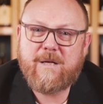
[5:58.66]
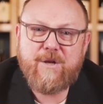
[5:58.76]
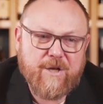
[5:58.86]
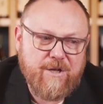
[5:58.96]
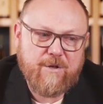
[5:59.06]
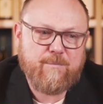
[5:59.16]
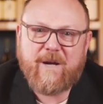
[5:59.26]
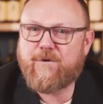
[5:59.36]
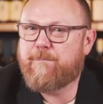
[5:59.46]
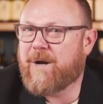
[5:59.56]
Now you can use
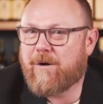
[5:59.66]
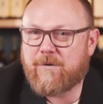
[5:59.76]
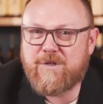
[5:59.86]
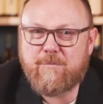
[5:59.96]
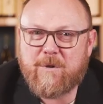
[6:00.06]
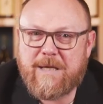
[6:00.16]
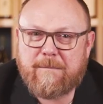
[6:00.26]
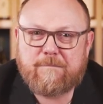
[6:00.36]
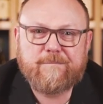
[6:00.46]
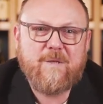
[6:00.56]
whatever barrels you want